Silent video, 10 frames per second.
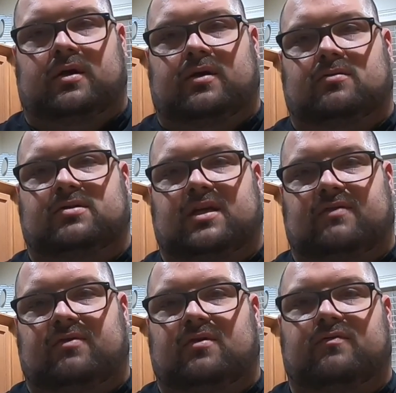it'll
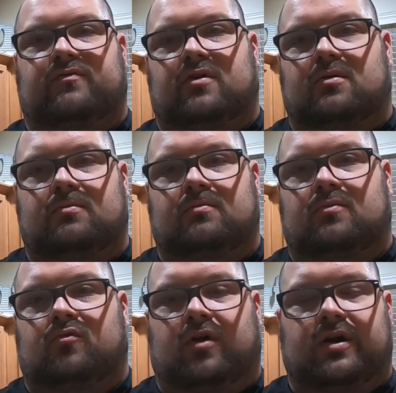save you from
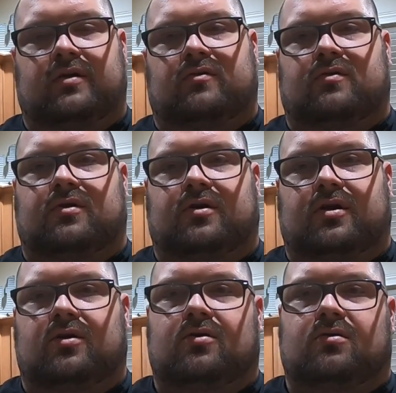running through your
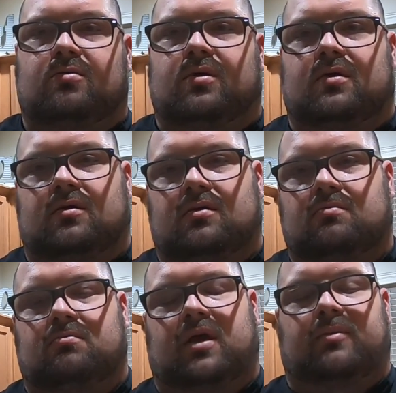cube and
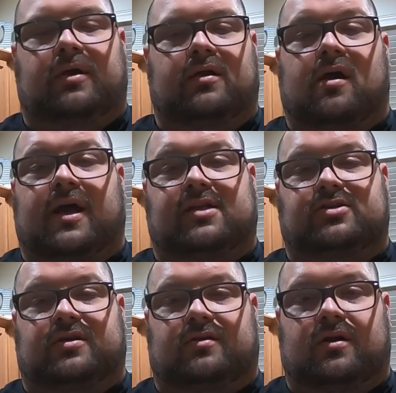maybe not
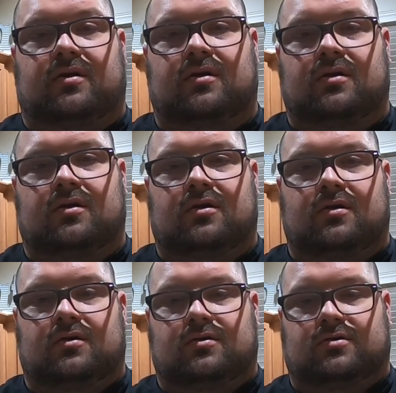catching it there.
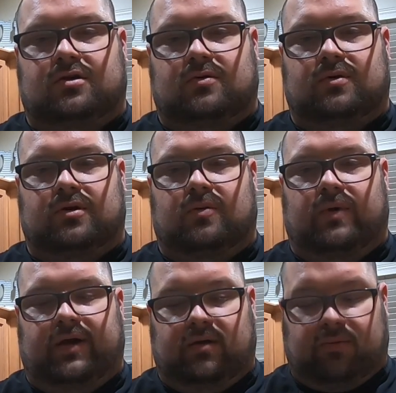So we're going to
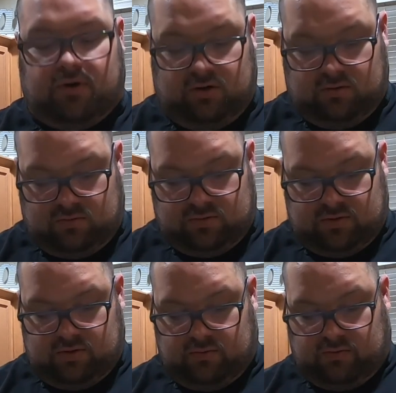weigh up our gold
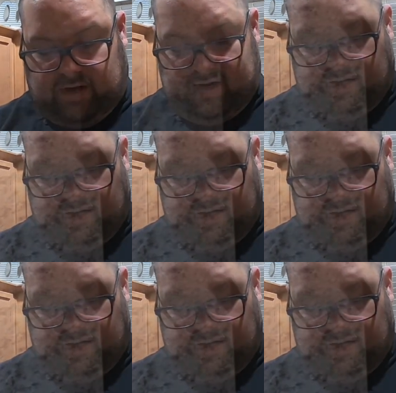right